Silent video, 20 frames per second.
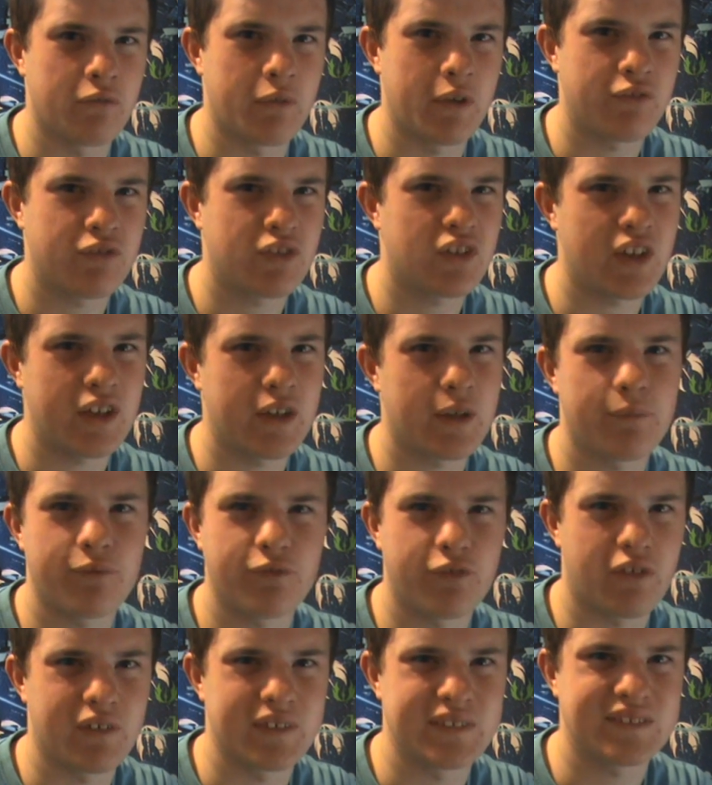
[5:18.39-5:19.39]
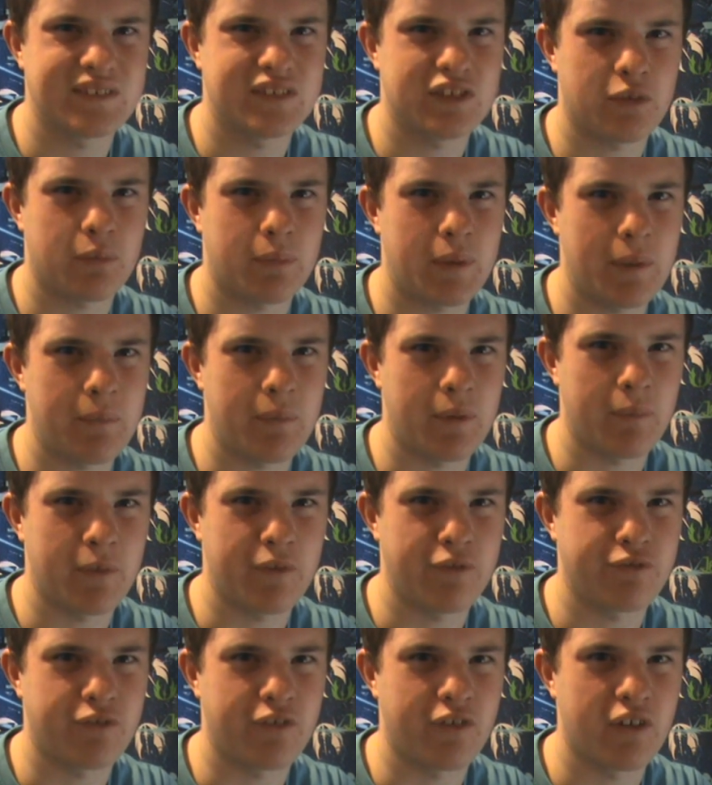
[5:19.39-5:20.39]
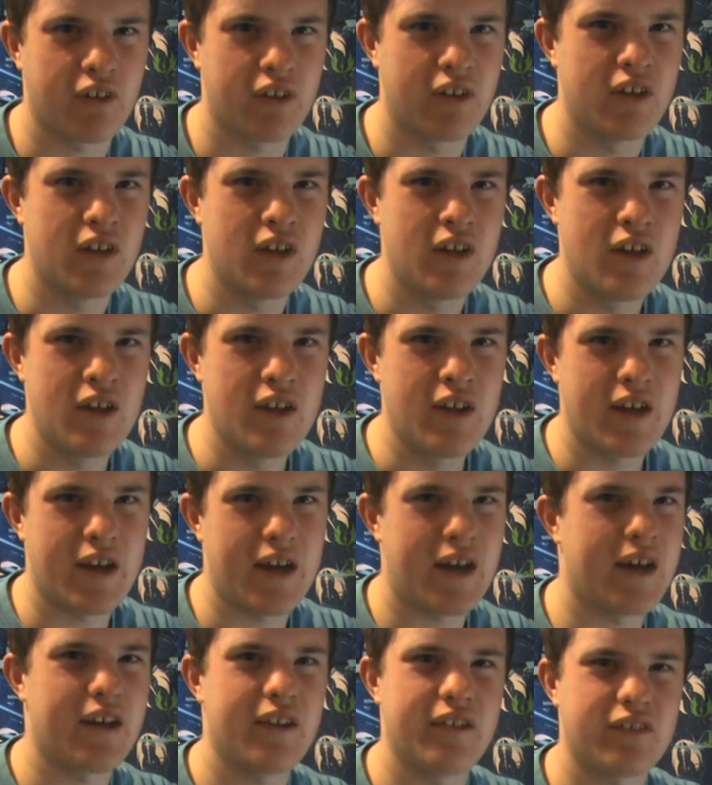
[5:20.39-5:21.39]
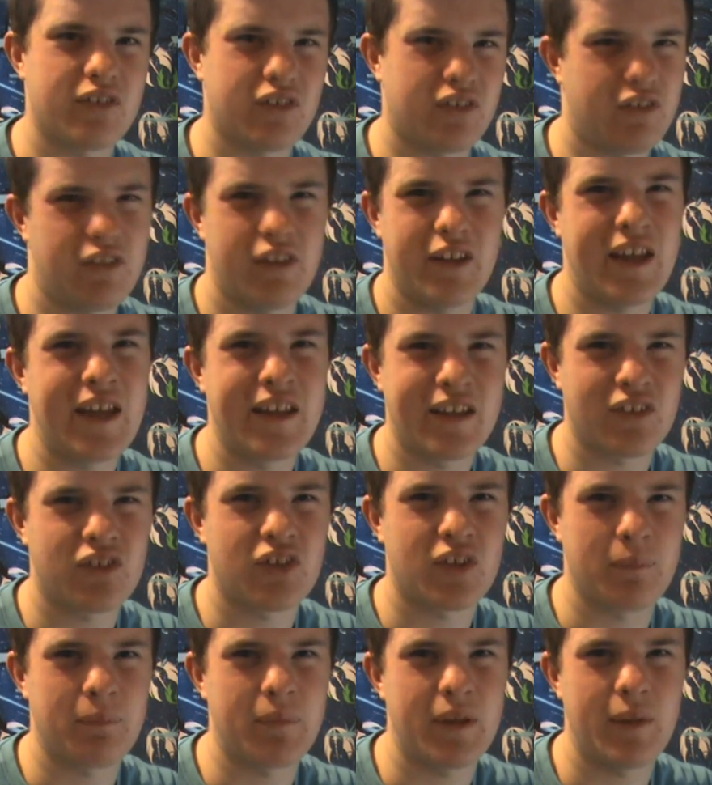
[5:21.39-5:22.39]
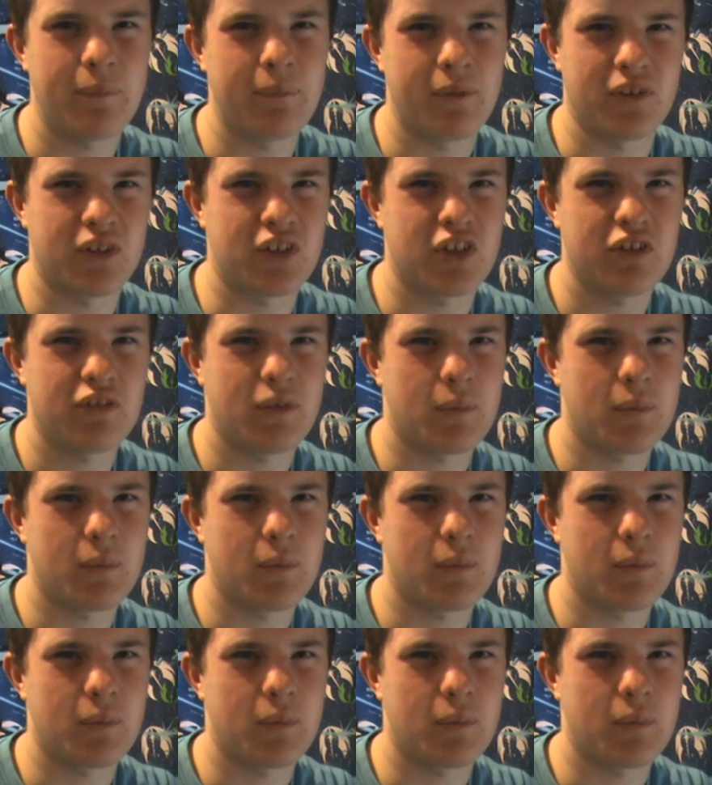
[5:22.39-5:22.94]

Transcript: We've seen him force choke people before, and innocent people too.